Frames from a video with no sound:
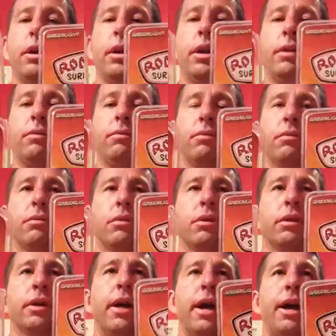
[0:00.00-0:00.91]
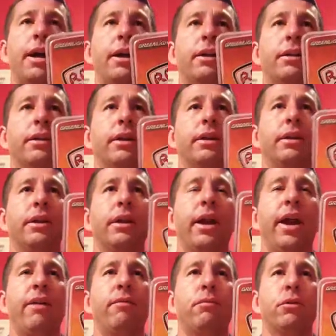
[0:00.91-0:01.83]
And the guy, he didn't
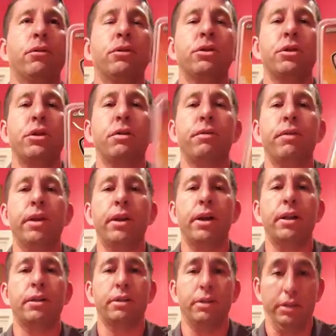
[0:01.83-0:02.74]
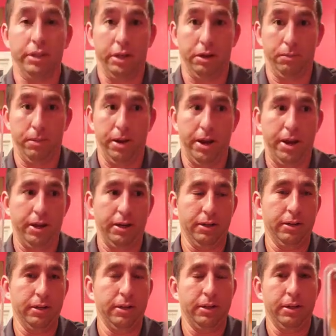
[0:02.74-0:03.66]
have them on the shelf. He got these out back.
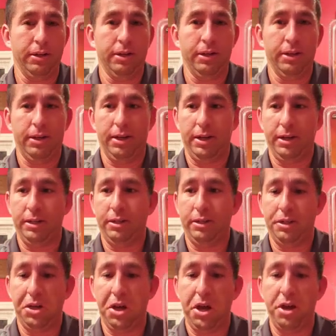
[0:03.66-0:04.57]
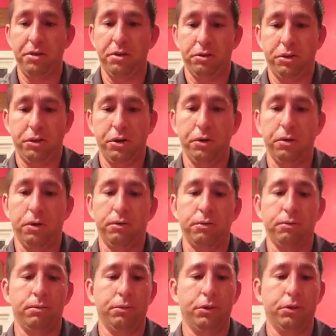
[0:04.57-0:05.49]
And he said, yeah, there's two of
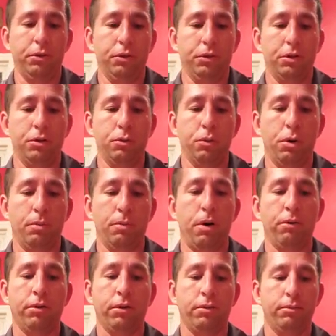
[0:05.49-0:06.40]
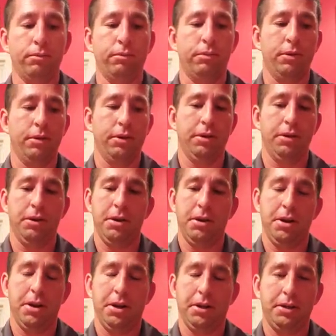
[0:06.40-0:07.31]
them. Do you want both of them?
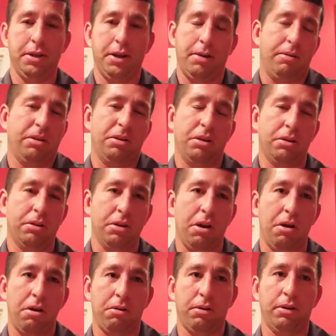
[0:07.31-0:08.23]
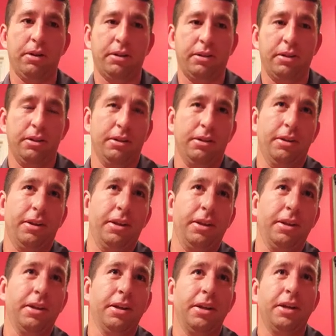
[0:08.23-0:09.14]
And at the time, he's like, no, because
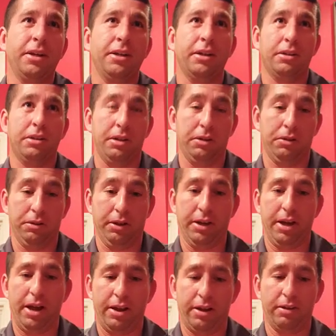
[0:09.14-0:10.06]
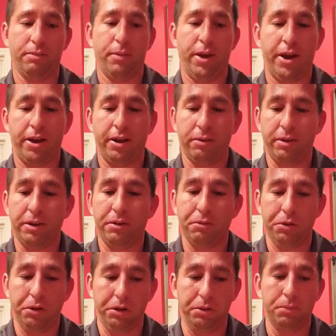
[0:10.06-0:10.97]
he could tell the guy in the back, he
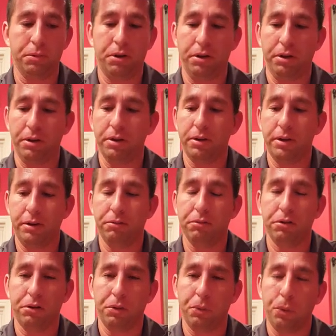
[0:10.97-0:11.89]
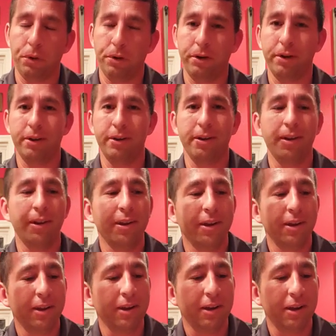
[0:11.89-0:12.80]
really probably, he really wanted it
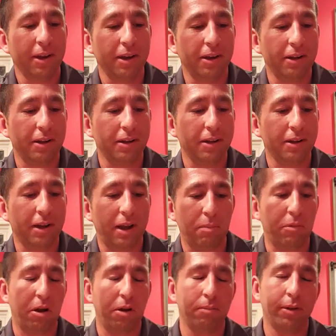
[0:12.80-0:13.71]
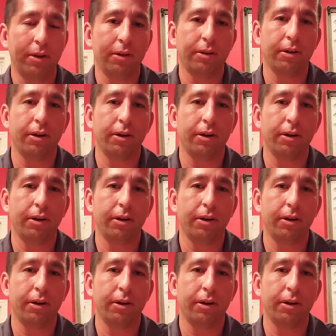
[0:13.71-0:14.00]
and uh, I'm not being